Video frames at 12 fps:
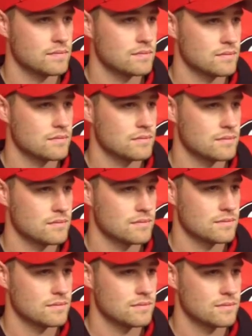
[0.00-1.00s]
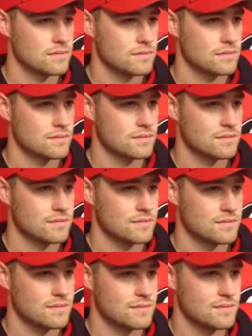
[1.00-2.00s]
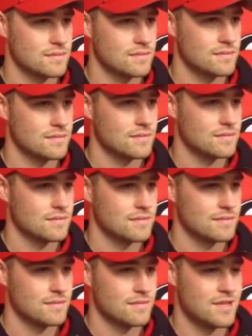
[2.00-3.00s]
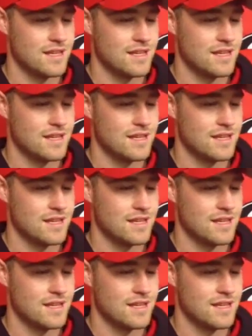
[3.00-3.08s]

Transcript: You're glad you got your first, I guess it was your first career interception out of the way, right?